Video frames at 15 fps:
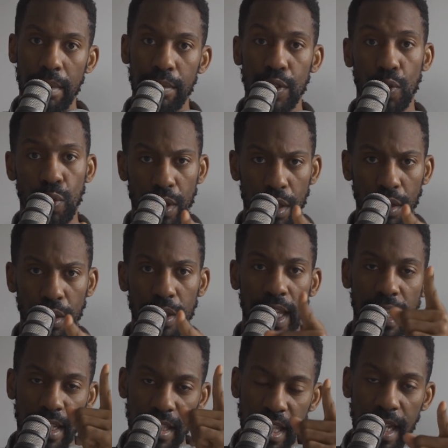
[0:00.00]
So, we're going to look at
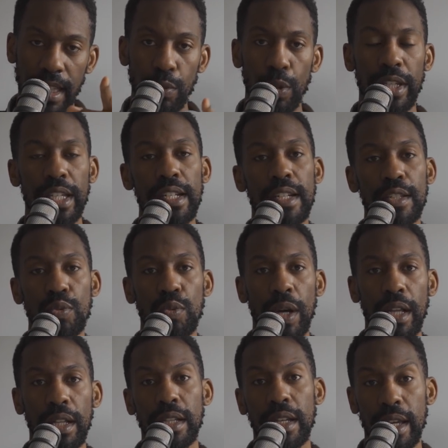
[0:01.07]
exactly what he does
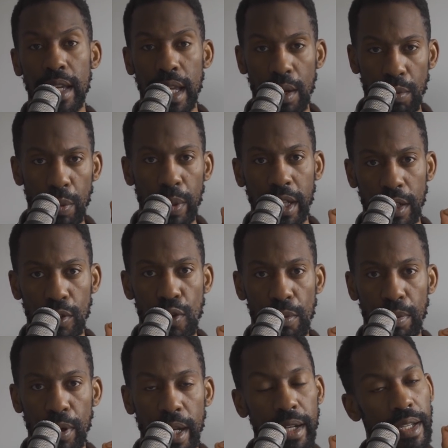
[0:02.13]
well and what we can
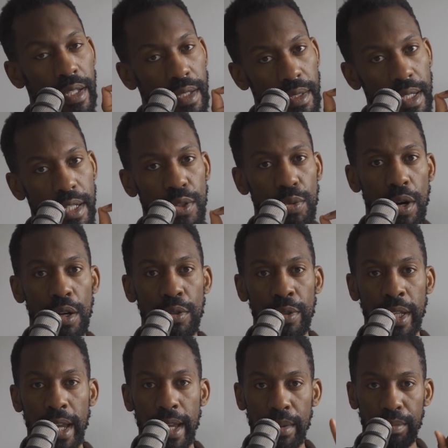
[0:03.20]
incorporate into our own
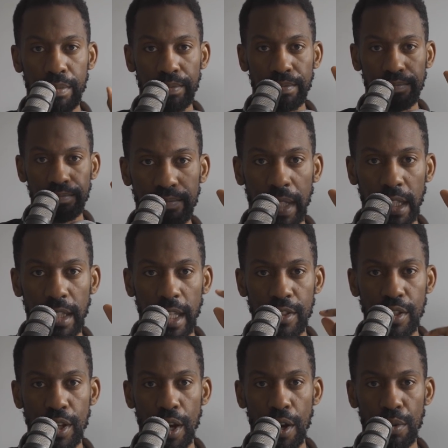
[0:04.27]
game. Let's
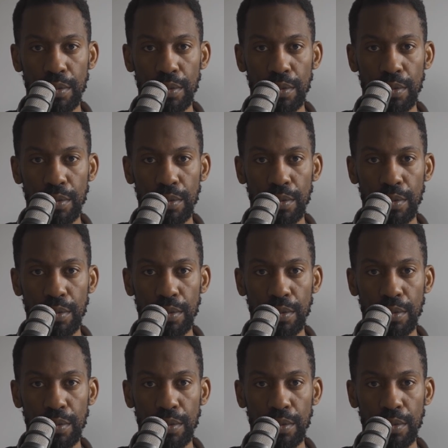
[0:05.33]
go.